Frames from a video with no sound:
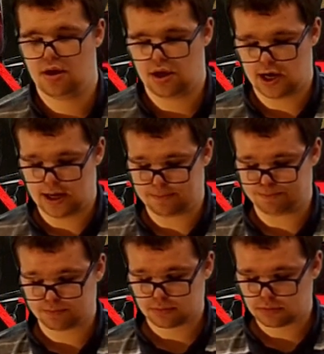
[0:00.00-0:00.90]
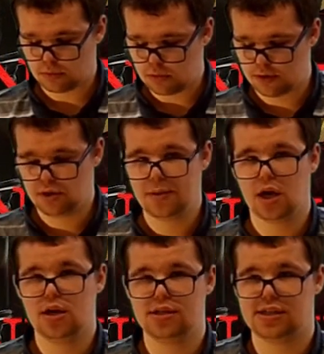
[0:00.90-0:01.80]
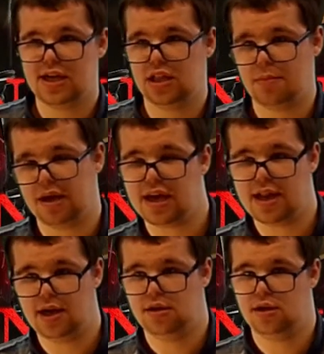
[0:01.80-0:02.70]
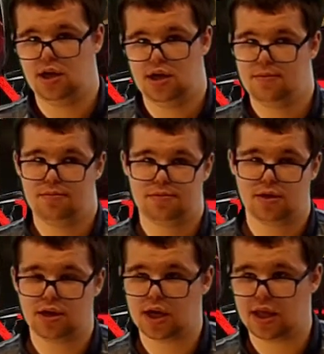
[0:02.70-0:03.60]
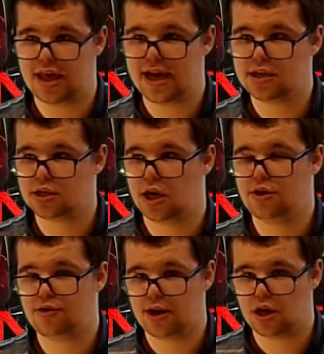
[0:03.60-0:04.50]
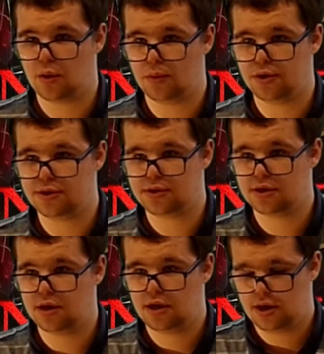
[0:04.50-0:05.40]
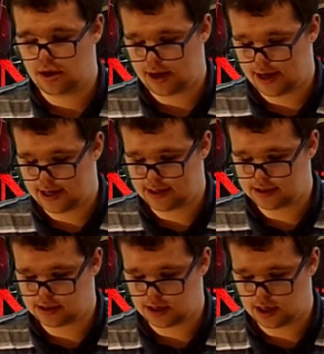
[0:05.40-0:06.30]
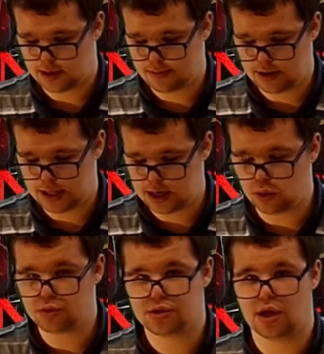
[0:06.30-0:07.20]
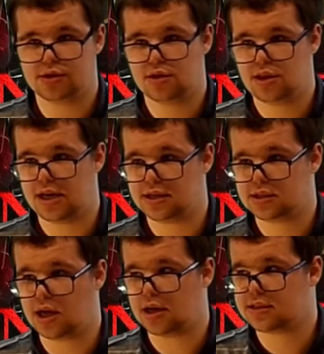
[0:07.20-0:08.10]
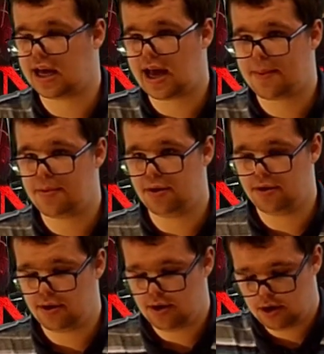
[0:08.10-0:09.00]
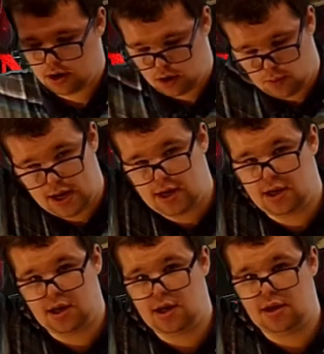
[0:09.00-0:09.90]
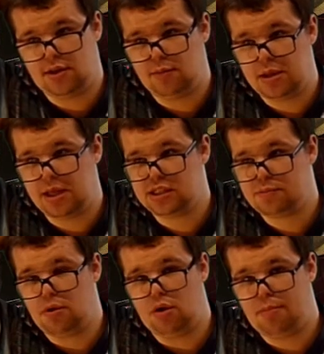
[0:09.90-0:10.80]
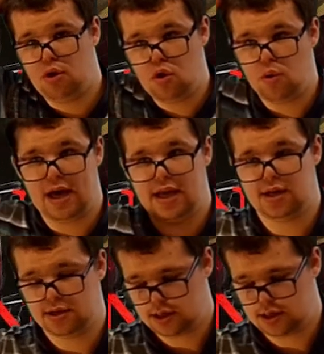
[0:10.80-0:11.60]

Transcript: So we kind of see in the beginning, so they enter 100 Acre Wood, and then all sorts of things start to happen when they spot Pooh and